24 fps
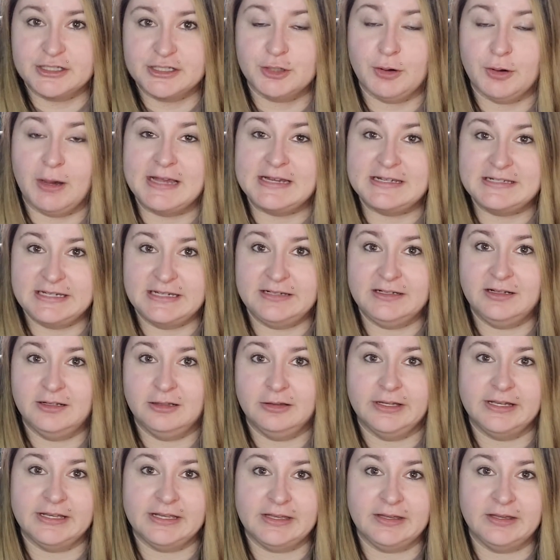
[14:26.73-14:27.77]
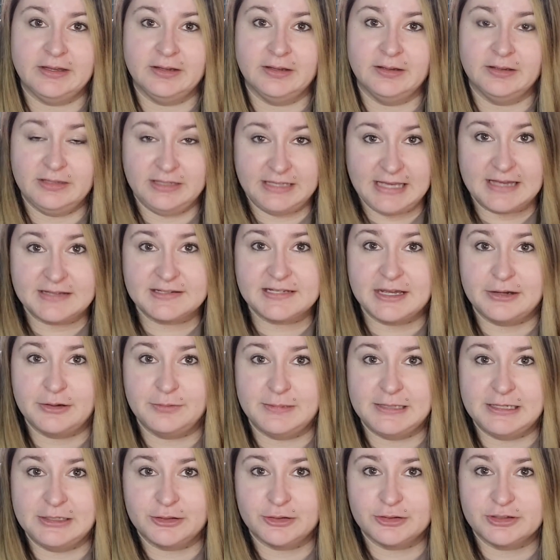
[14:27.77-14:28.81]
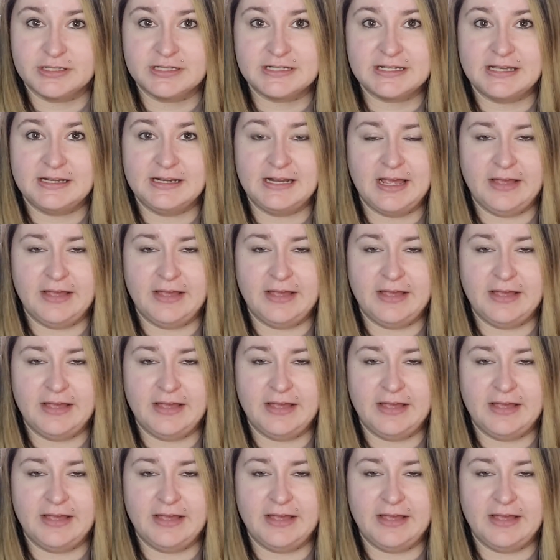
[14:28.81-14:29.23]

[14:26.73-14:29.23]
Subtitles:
So I did click yes, I would be interested.